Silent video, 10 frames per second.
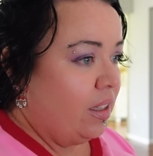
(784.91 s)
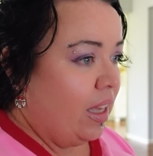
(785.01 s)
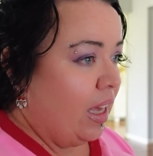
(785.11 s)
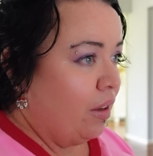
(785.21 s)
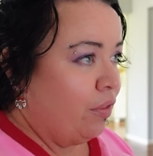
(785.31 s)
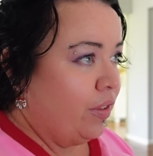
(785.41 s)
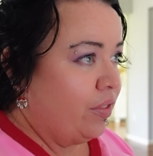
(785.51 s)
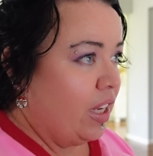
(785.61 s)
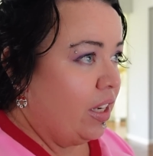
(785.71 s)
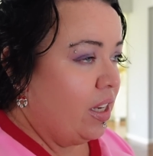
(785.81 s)
yeah,
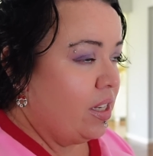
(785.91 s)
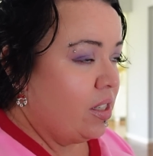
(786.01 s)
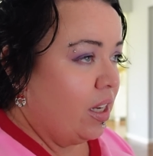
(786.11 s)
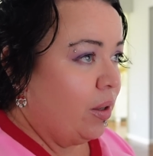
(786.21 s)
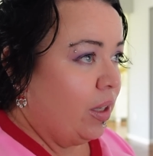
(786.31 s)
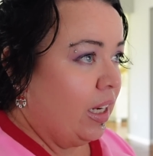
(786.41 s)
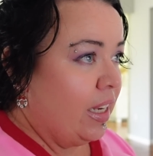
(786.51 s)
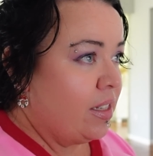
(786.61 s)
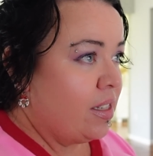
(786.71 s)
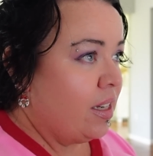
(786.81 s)
15 years ago at
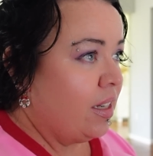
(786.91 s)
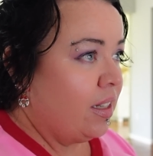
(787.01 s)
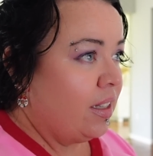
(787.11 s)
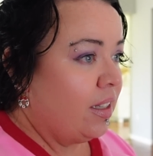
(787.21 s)
least.